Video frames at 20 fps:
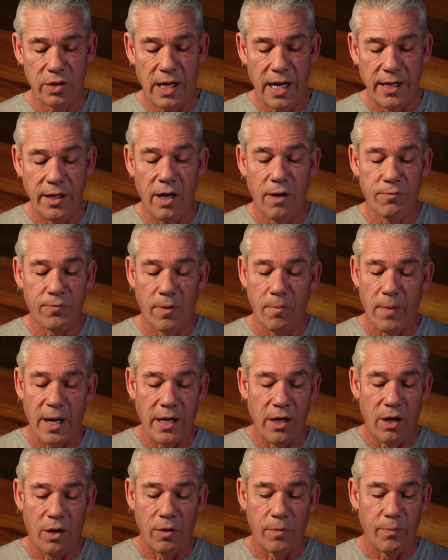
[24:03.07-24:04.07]
I know from my
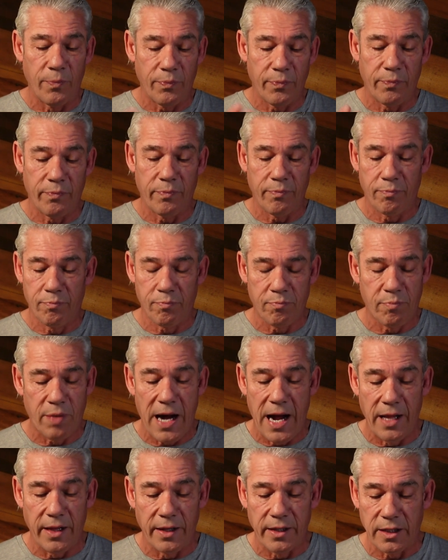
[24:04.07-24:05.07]
own
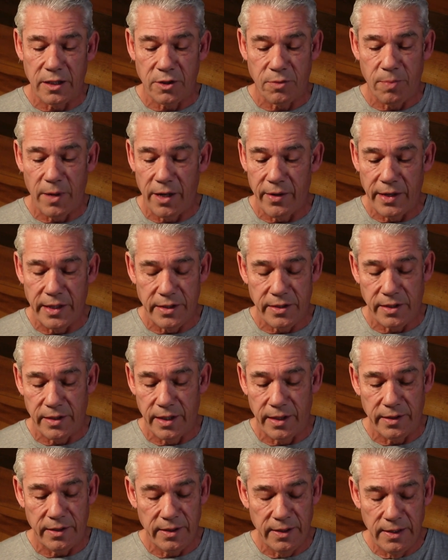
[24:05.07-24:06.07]
pilot experience
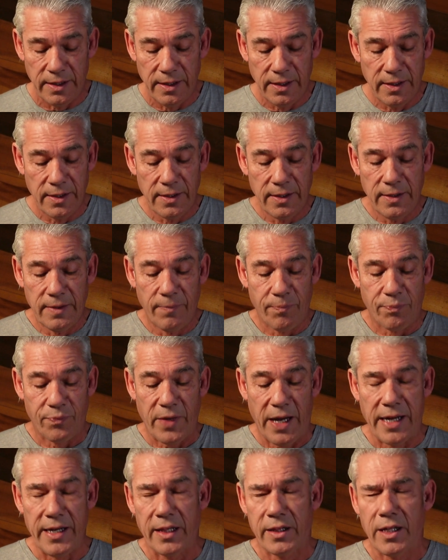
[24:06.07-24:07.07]
that
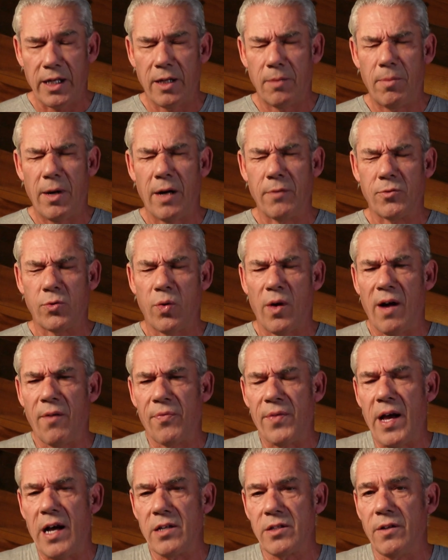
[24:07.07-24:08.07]
anything above
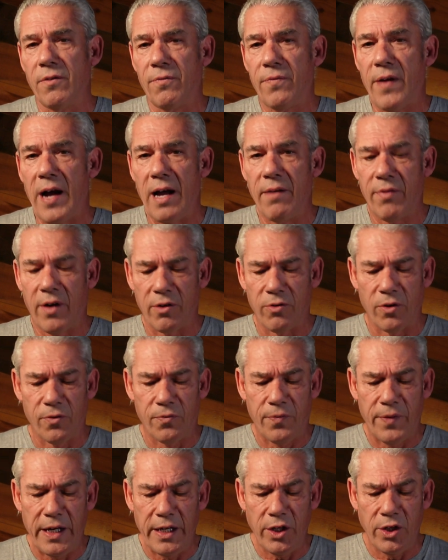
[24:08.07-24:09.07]
12,500
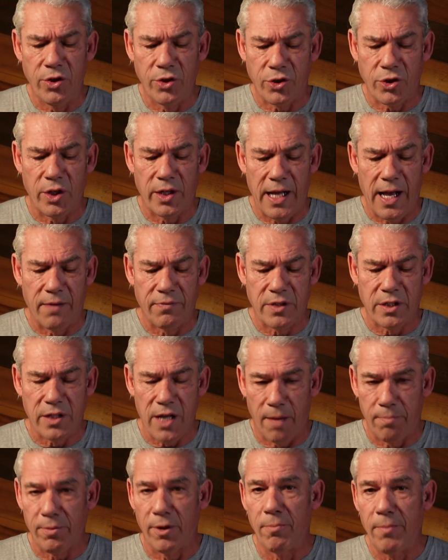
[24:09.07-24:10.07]
feet, you should have
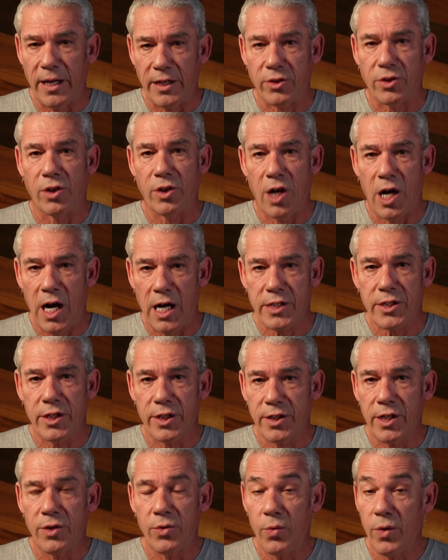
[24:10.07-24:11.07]
supplemental
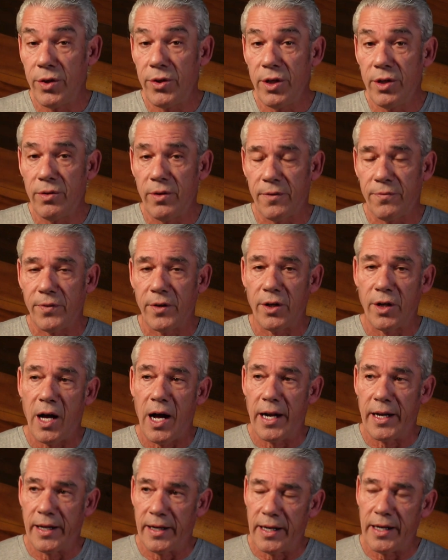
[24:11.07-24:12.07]
oxygen with you if you're
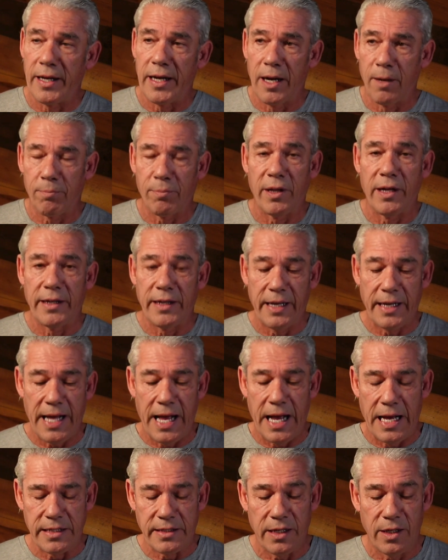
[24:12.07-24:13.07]
not in an airplane that
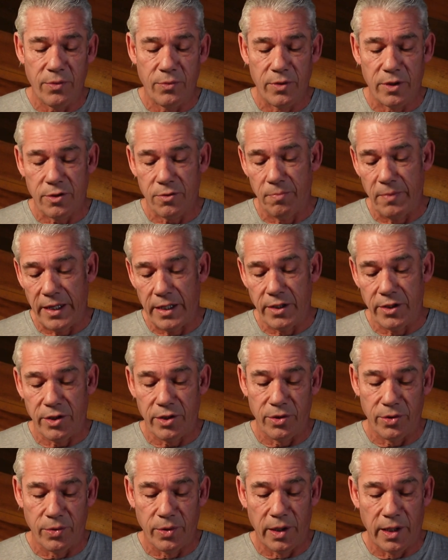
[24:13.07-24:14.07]
has it, which means
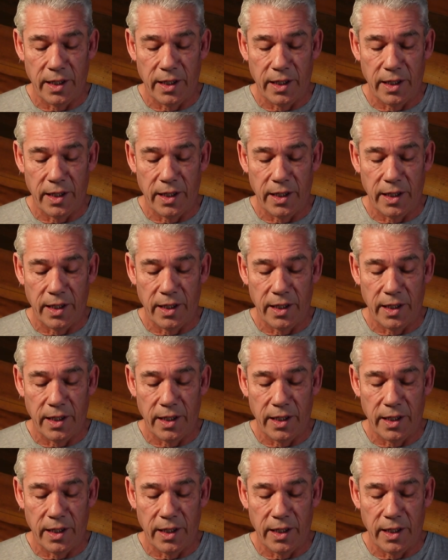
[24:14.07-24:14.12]
you